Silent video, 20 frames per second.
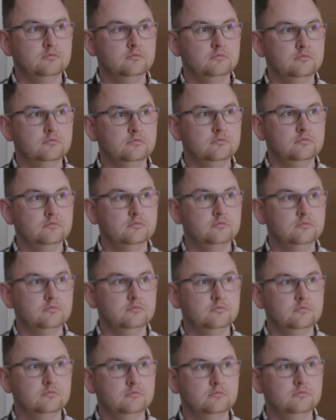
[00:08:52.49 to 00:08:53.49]

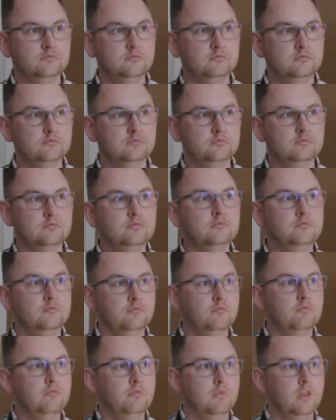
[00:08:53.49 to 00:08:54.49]

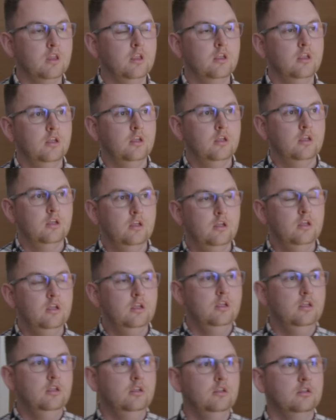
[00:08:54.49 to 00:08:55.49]

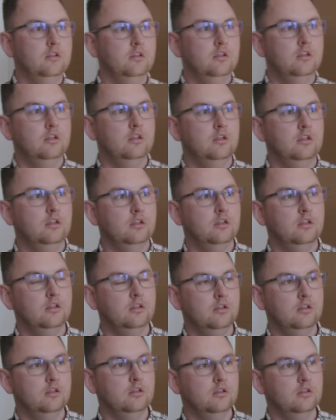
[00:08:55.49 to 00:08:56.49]

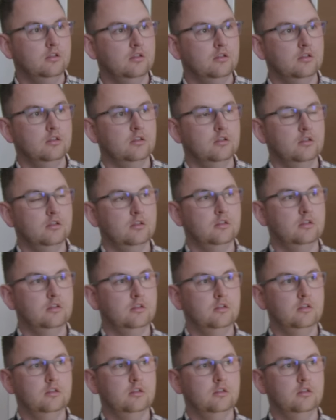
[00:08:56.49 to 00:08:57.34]
(not speaking)